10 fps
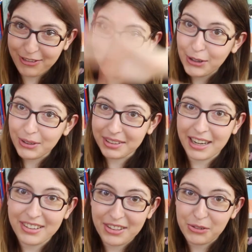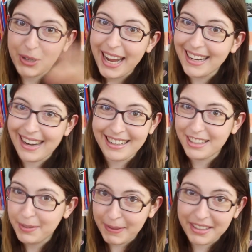fold under the weight and it
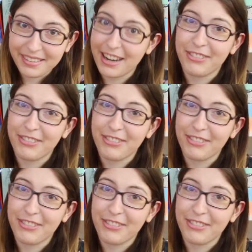spills